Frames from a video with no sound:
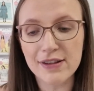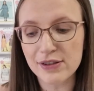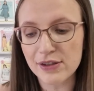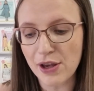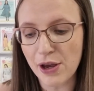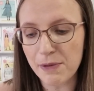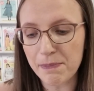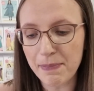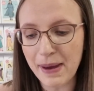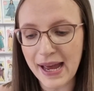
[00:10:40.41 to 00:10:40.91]

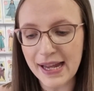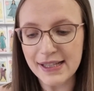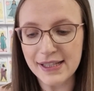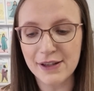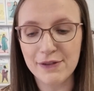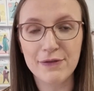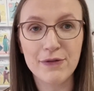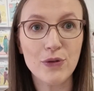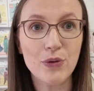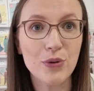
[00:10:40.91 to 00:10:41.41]
so
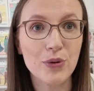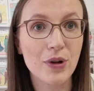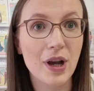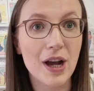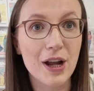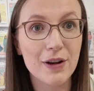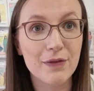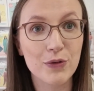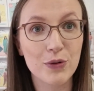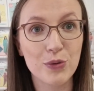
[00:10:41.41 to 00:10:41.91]
better for
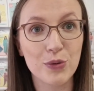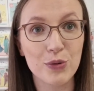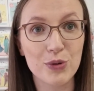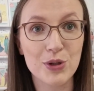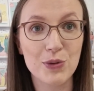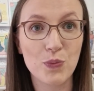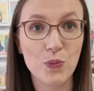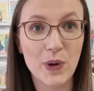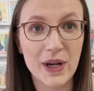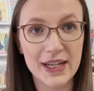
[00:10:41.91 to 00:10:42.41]
kind of
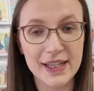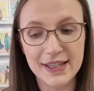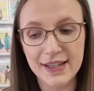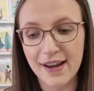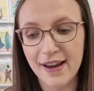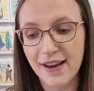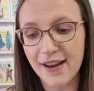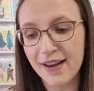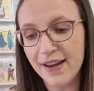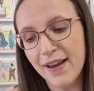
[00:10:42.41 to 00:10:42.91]
autumn
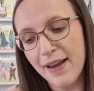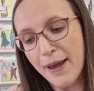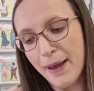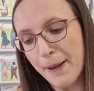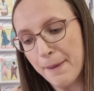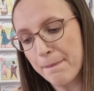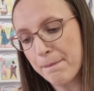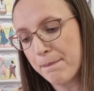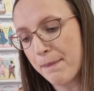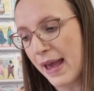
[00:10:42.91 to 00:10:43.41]
winter
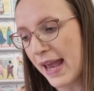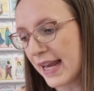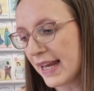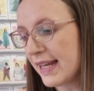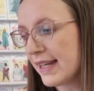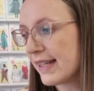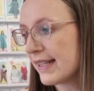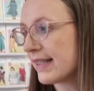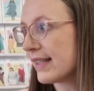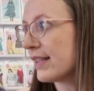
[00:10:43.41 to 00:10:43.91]

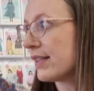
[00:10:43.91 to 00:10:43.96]
makes.